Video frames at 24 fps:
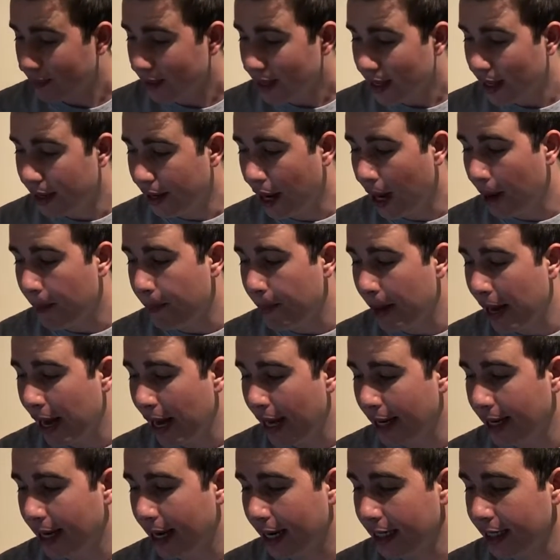Not
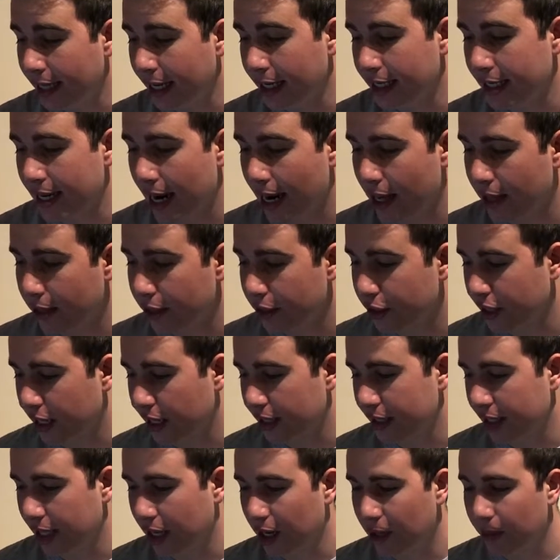bad, $98, not
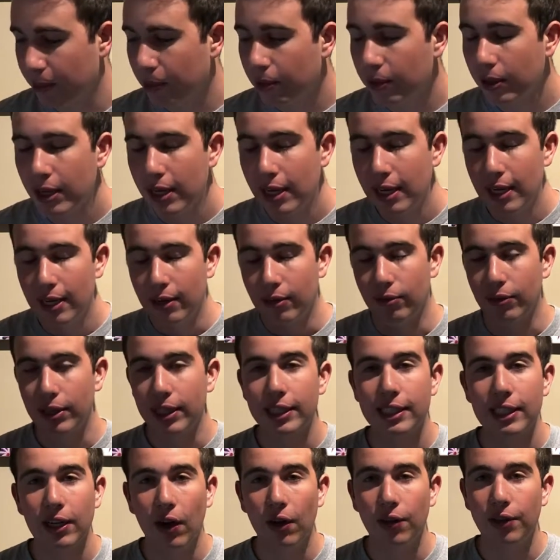terrible.
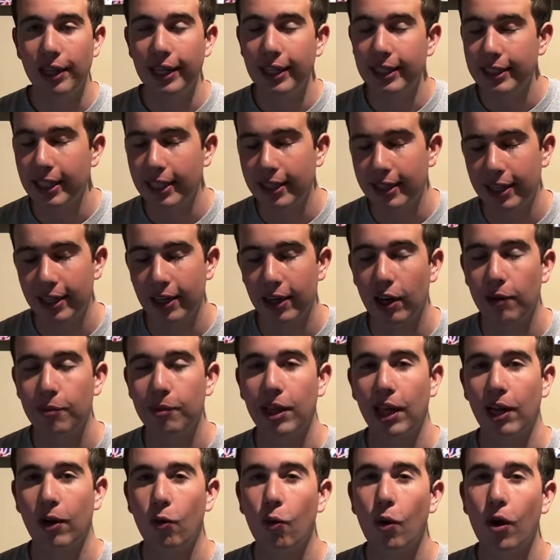Reselling these, I think, are gonna be
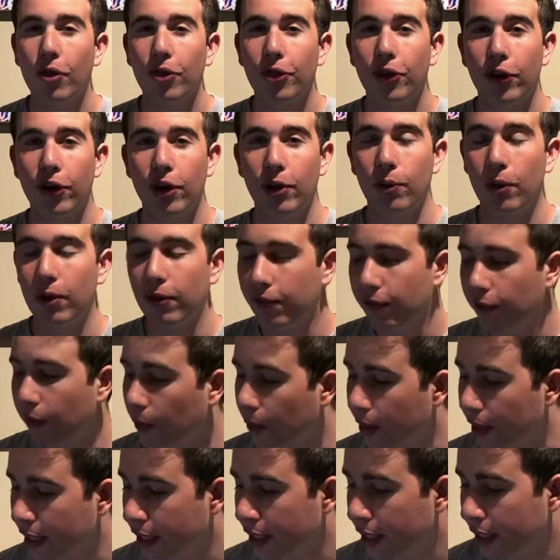like $130,
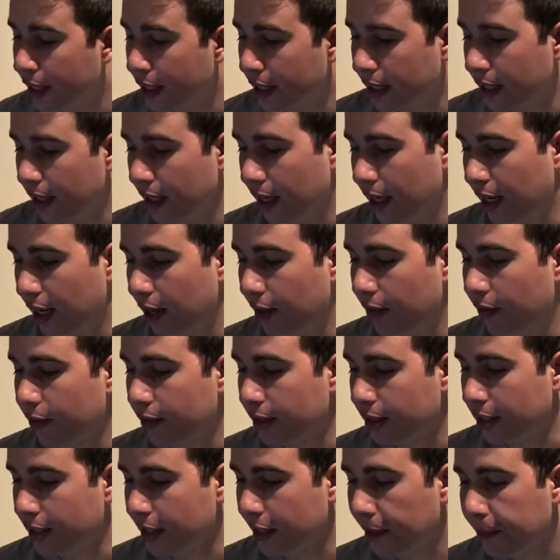$140 for
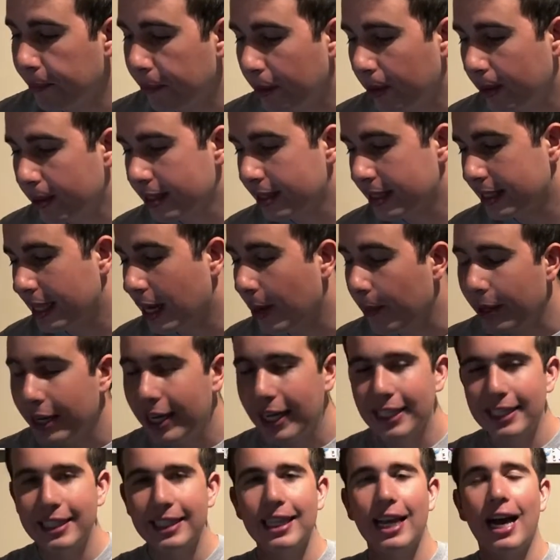the slip-ons. Then we
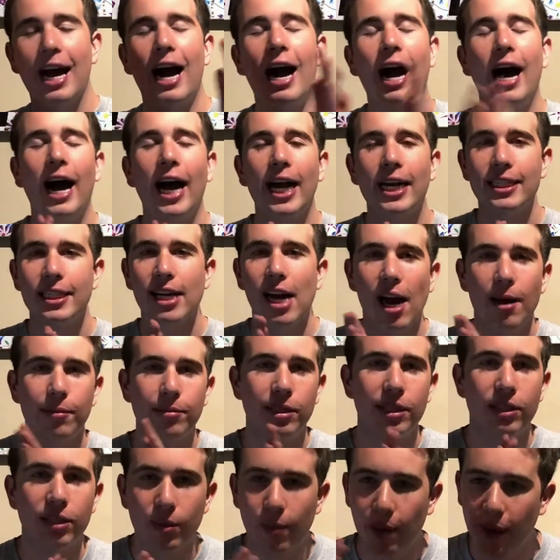get to the high tops.
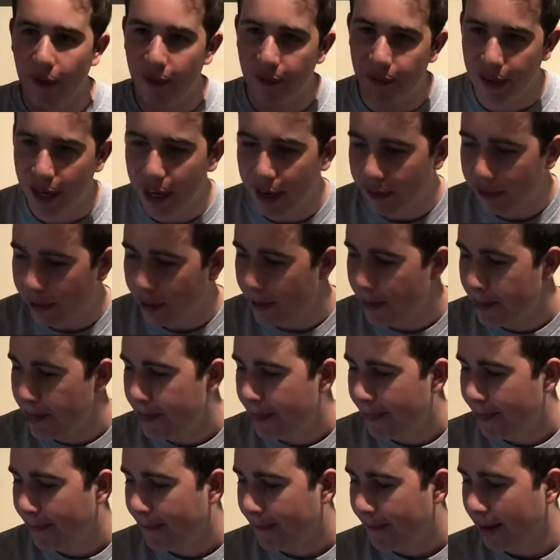These are my favorite
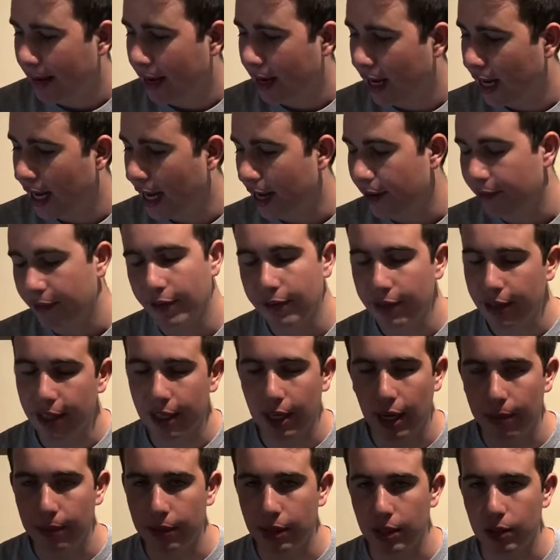out of everything
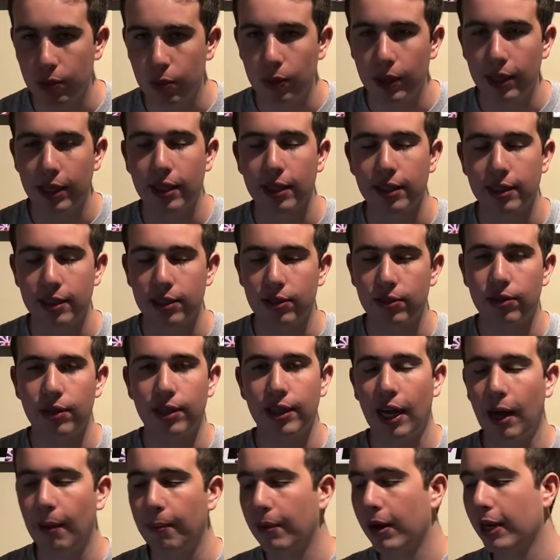coming this week because there's really
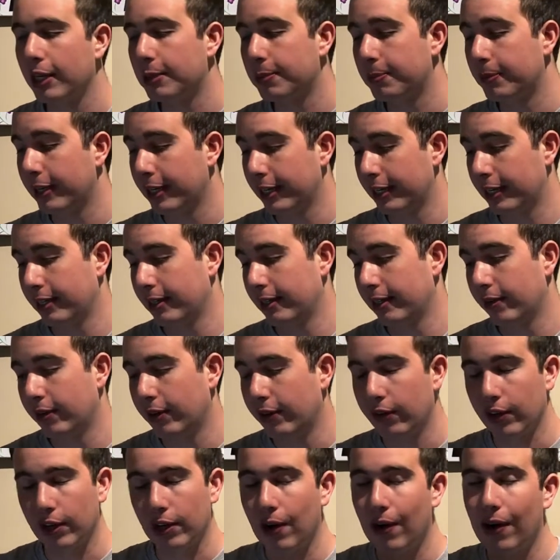not much, but
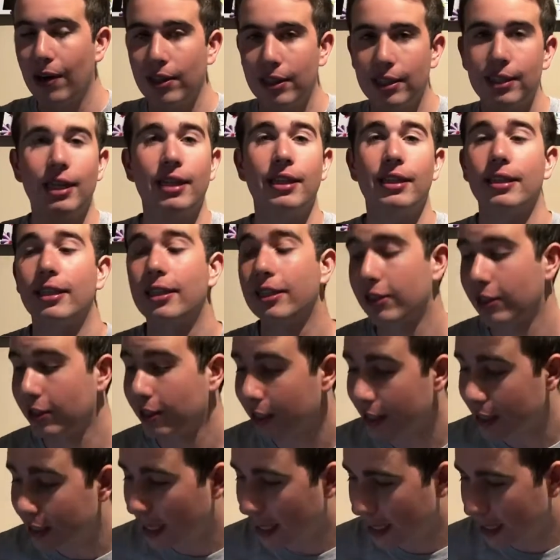regardless, I think these are
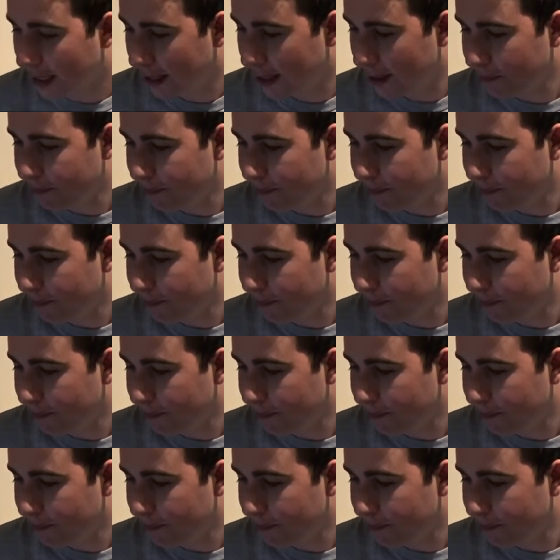sick.